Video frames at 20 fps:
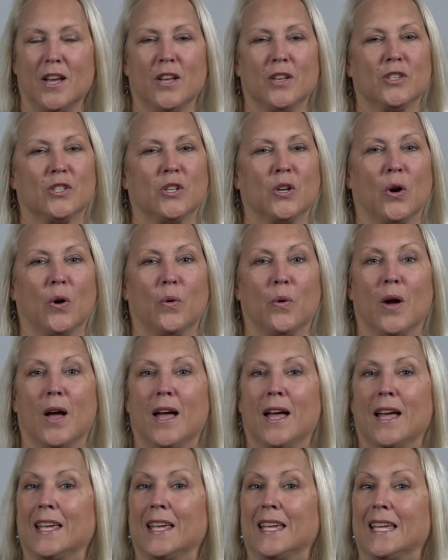So
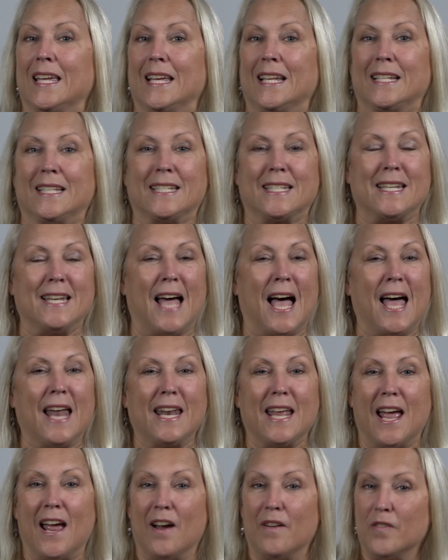it's not
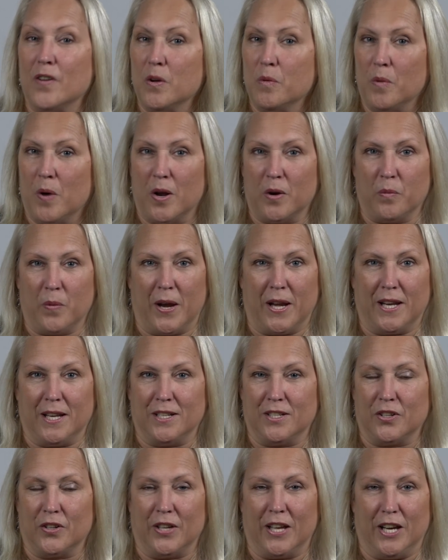everyone waiting
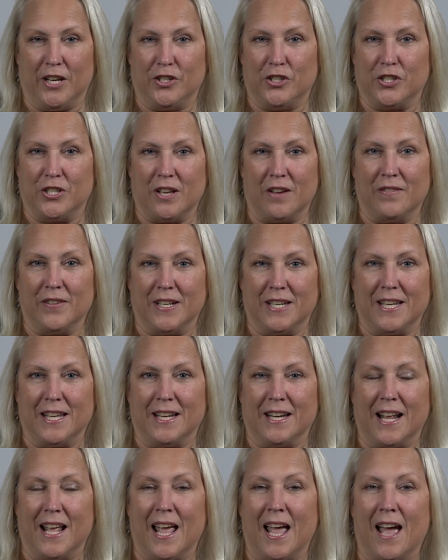till age 70
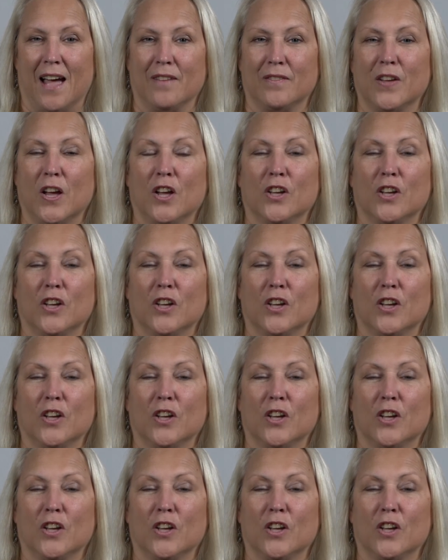and a half.